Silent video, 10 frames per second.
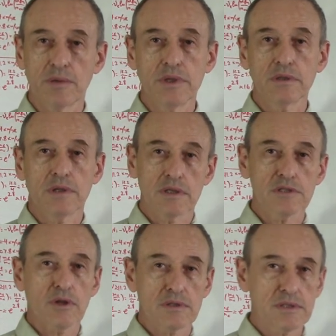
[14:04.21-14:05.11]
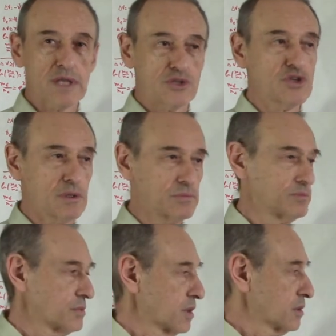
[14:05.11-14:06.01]
I mean, it's not such a
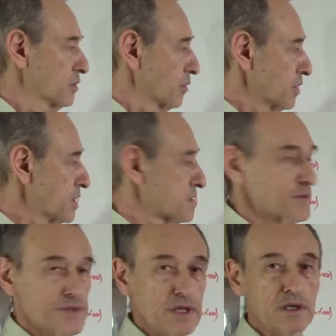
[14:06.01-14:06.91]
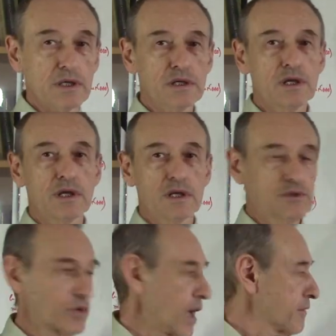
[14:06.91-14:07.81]
you know easy thing
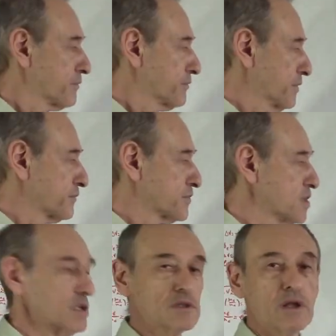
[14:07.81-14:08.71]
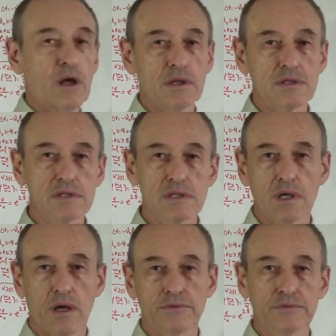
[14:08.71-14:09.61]
to have 15 tons
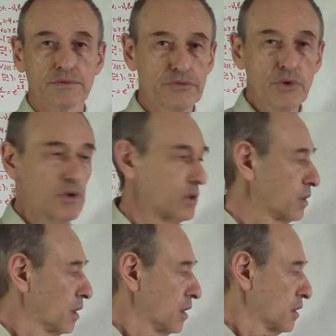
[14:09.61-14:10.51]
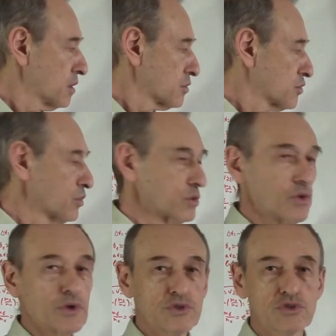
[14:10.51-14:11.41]
of fuel to
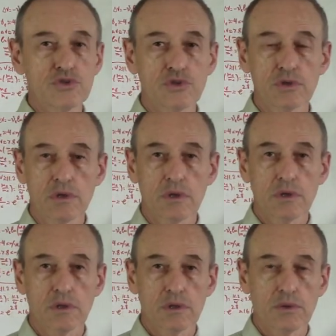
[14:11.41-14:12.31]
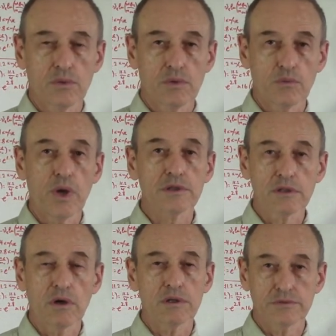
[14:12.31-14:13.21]
launch one
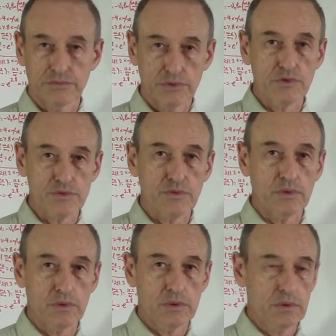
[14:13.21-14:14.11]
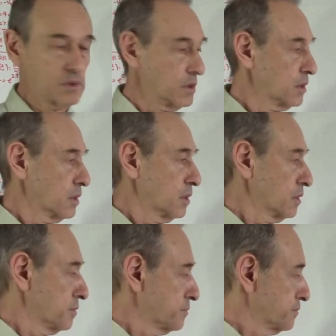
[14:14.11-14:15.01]
ton of useful
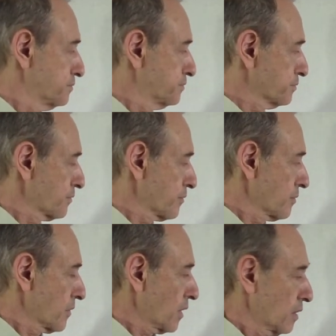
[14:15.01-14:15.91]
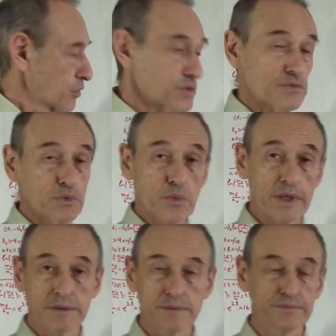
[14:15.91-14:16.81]
um, useful weight.